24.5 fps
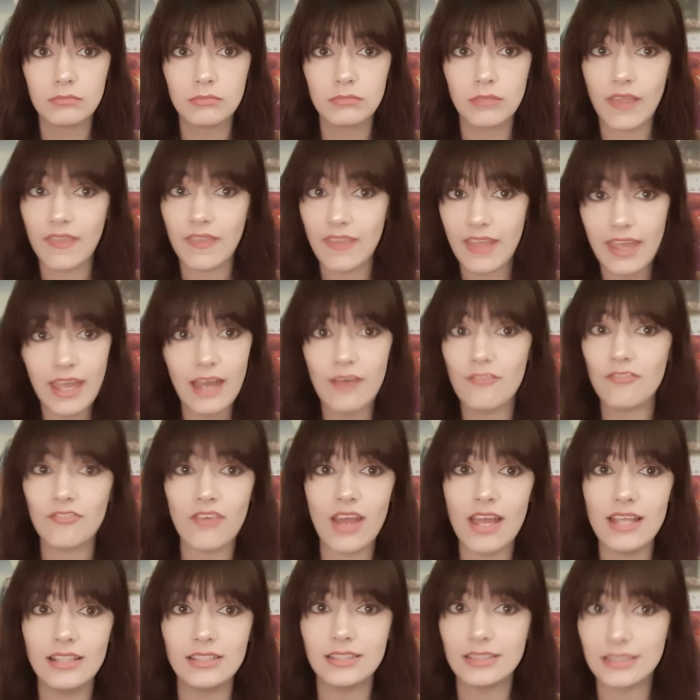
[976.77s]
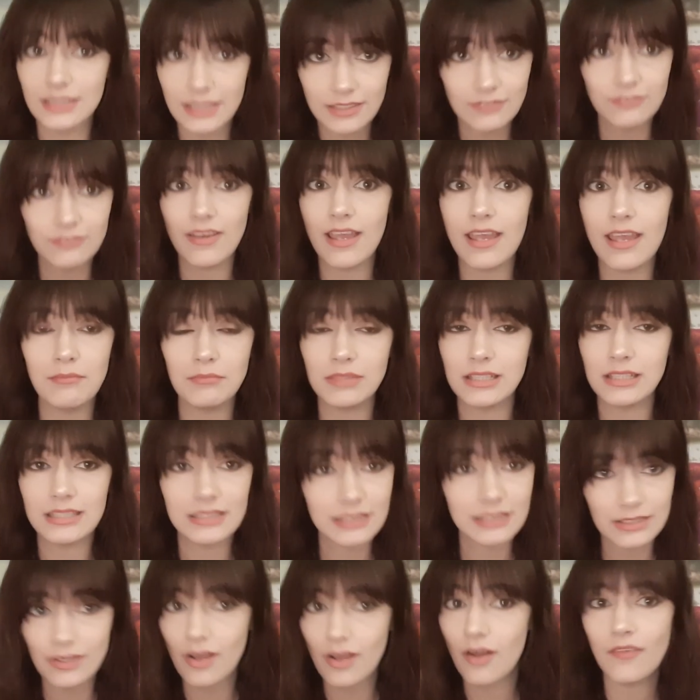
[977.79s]
And they have friends and families
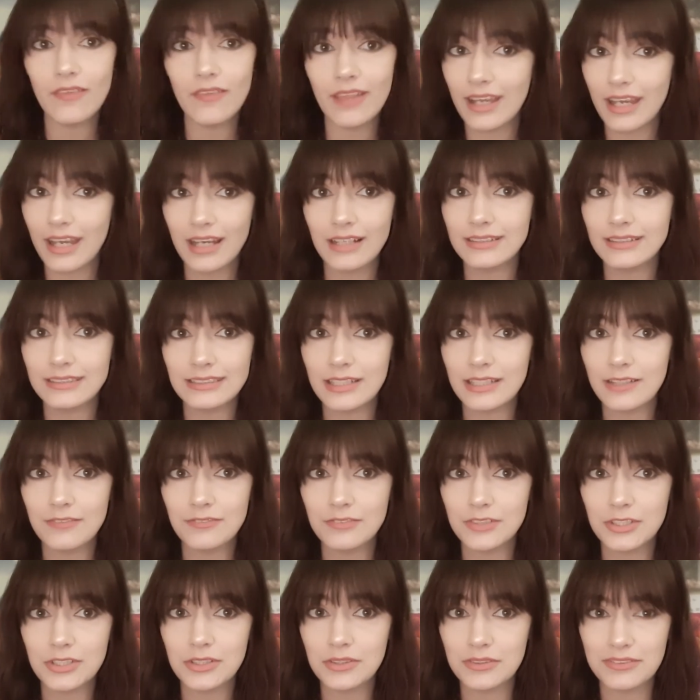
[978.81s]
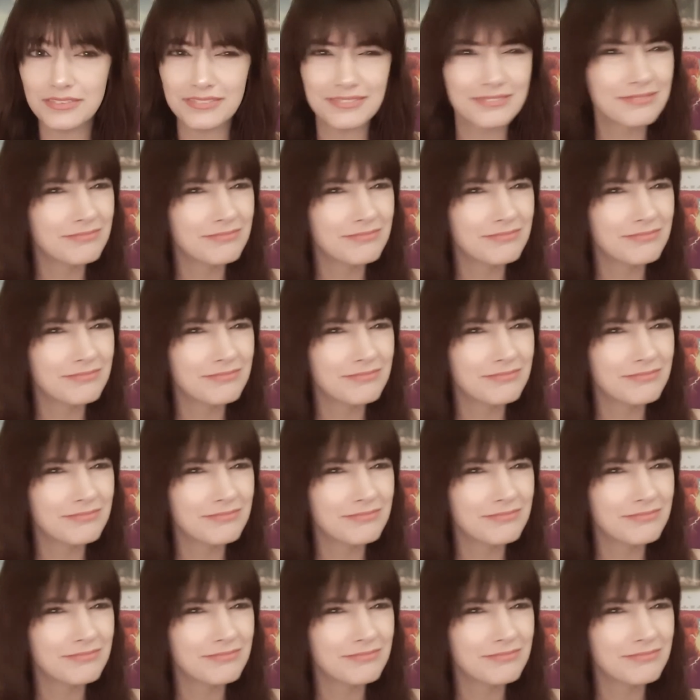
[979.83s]
and all that kind of stuff too.